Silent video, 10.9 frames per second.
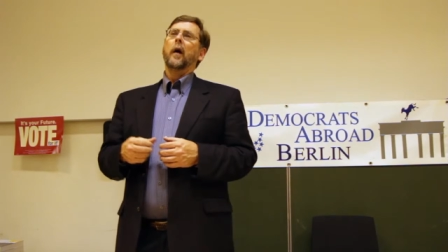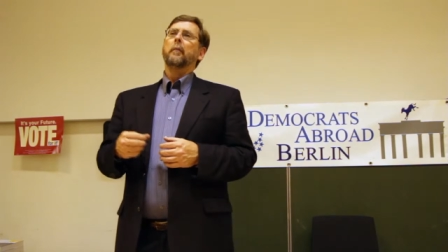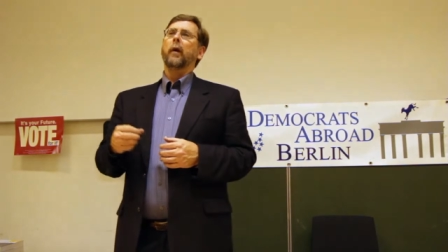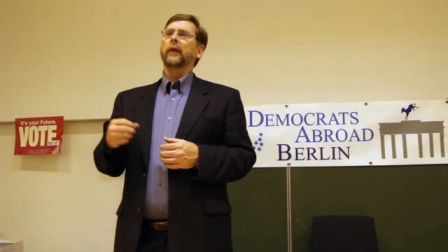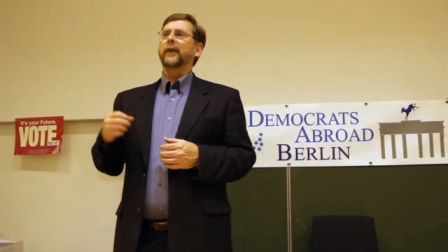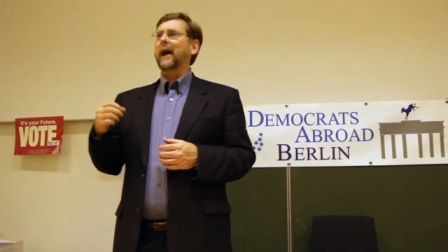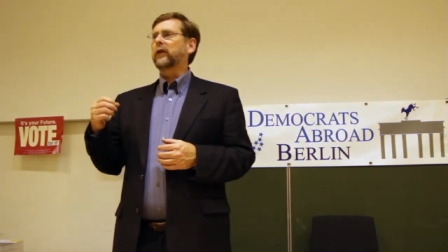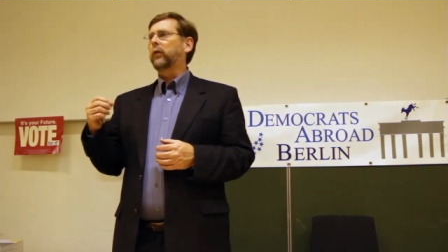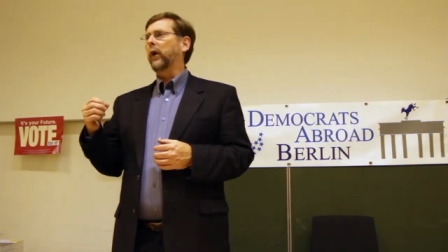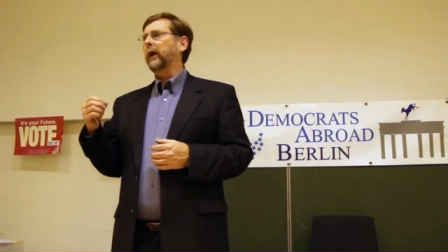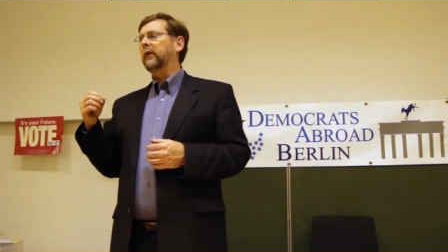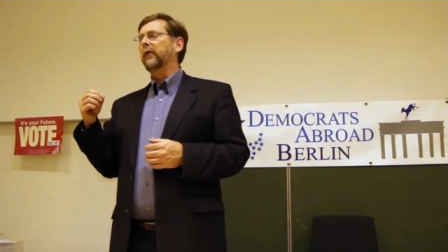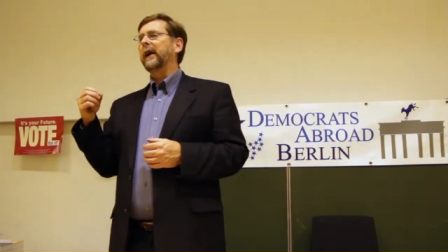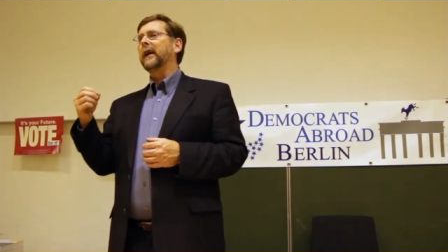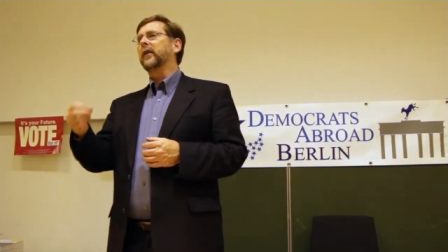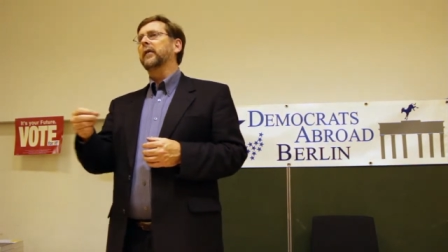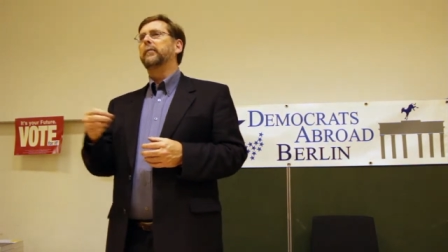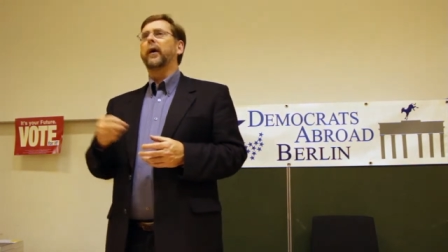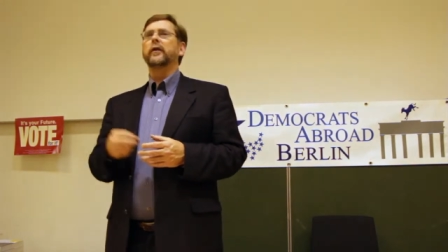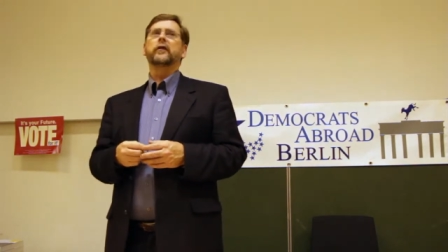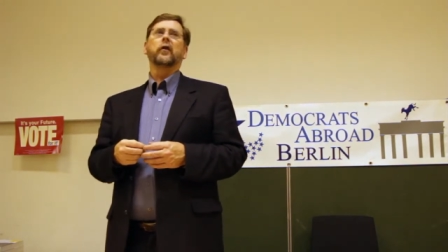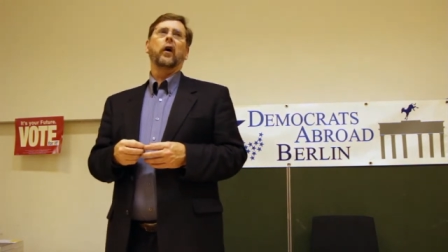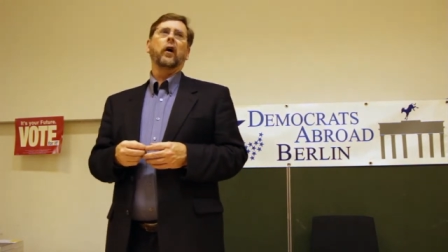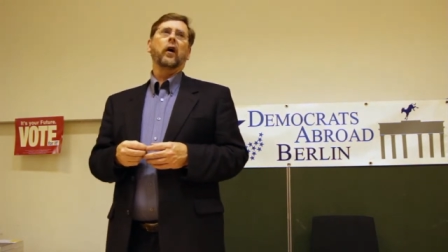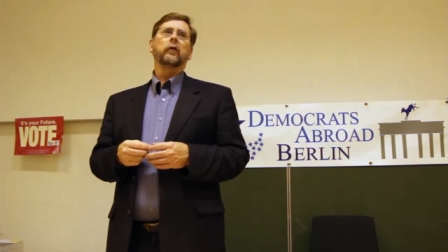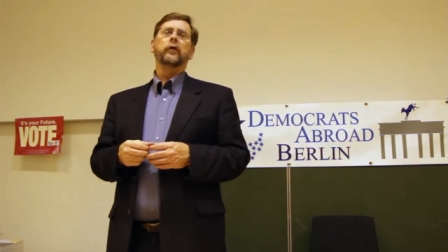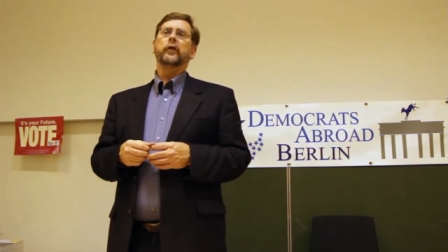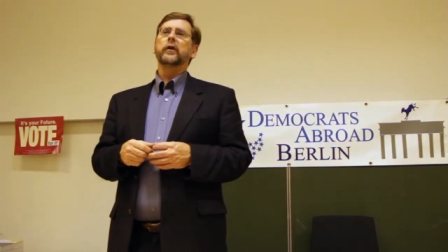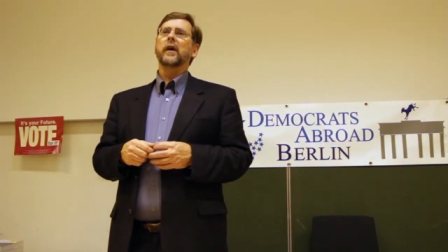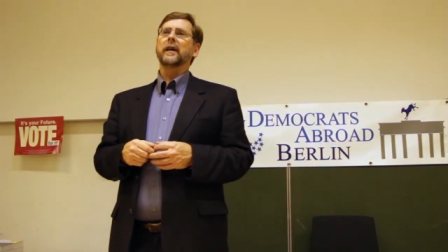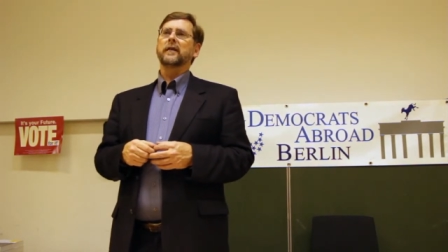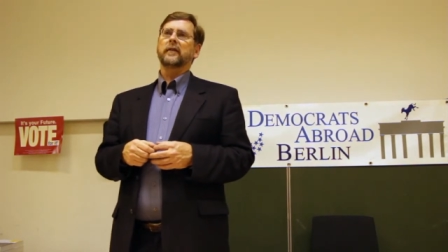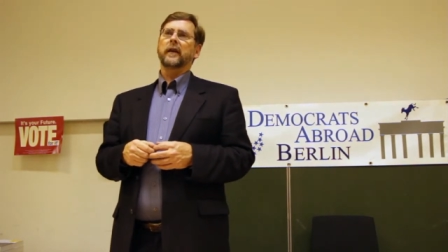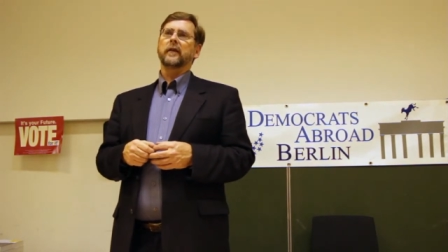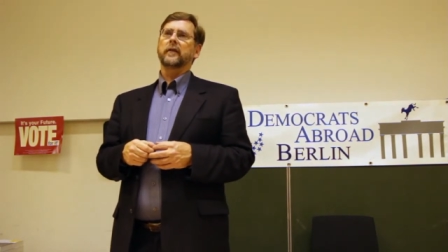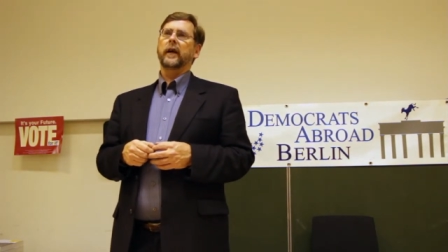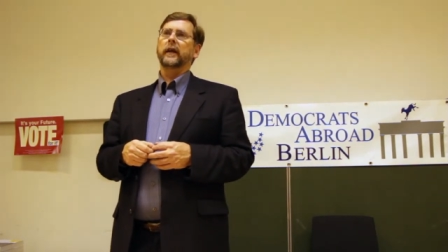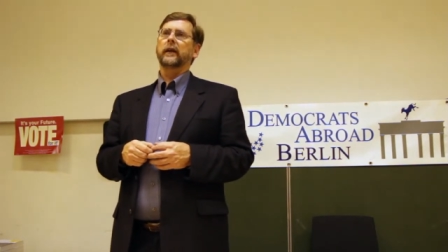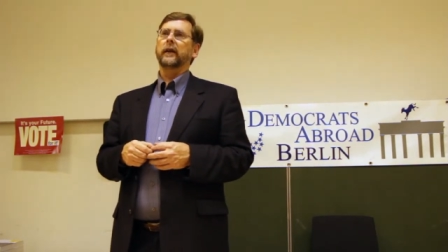but that's where he ran into the buzzsaw of the United States Senate.